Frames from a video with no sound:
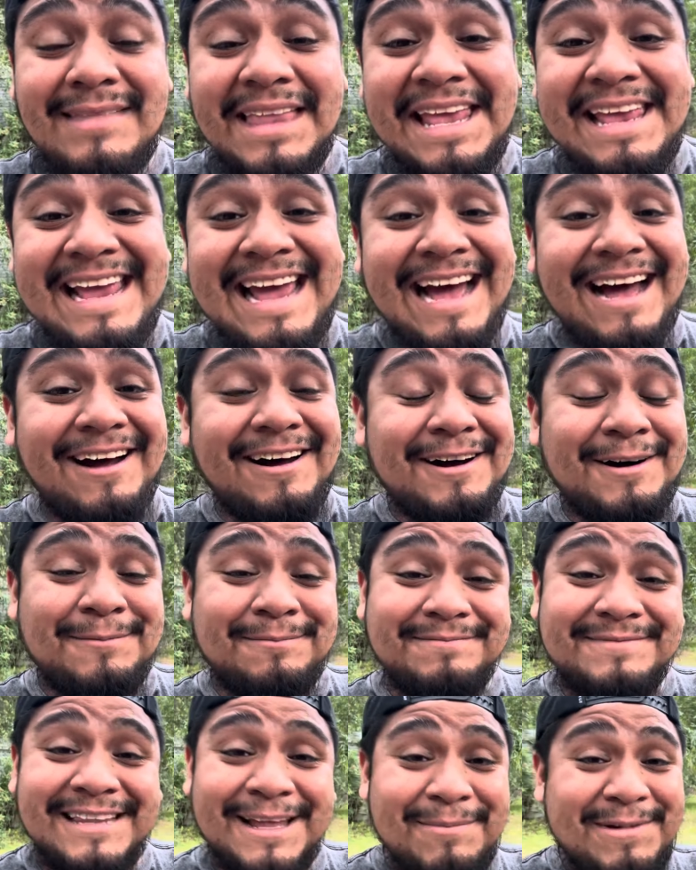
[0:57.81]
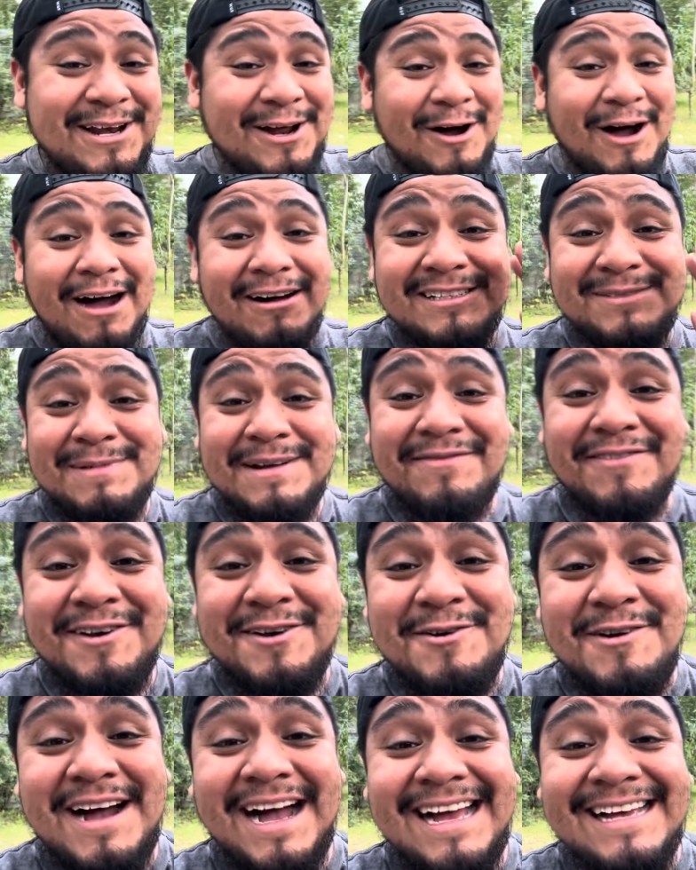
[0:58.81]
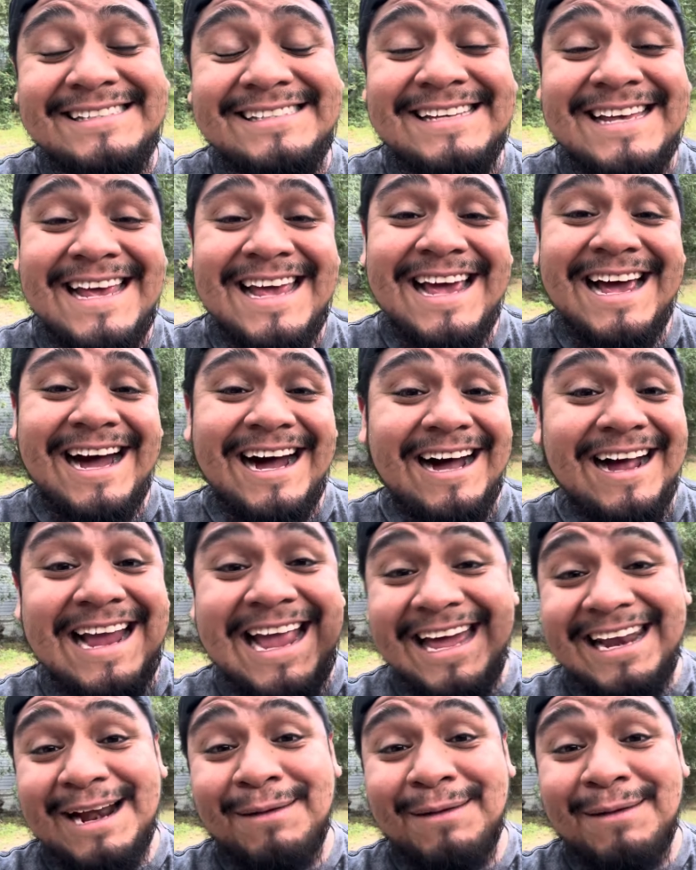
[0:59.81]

yeah, um, let me know how it's been for you guys. Uh, again,